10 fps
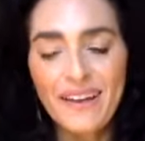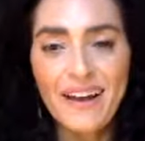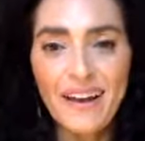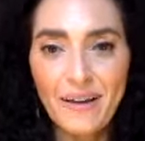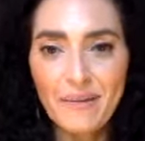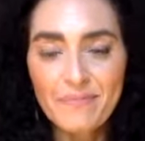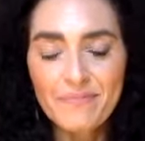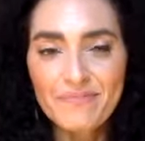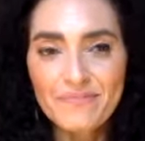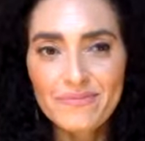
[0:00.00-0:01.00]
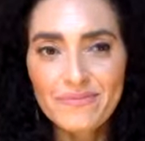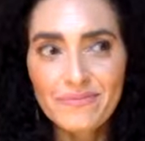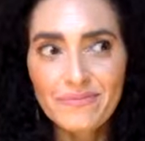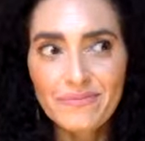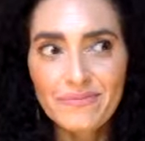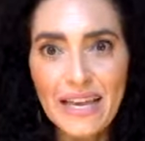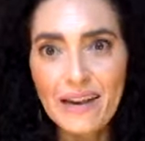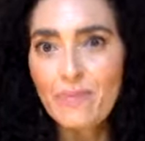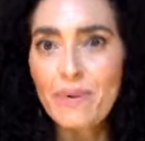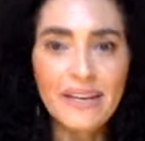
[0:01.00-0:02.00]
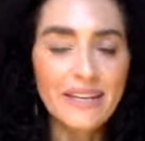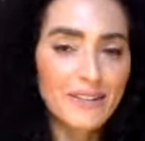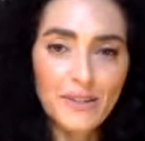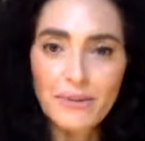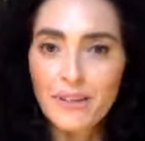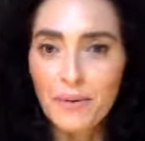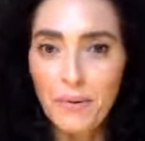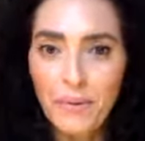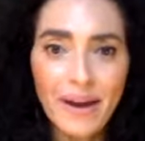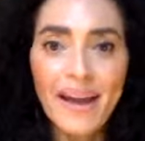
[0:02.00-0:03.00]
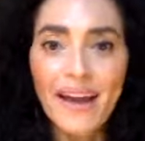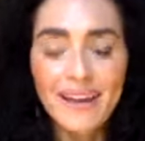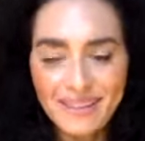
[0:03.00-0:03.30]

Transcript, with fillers: Um, and everybody can do it their own way.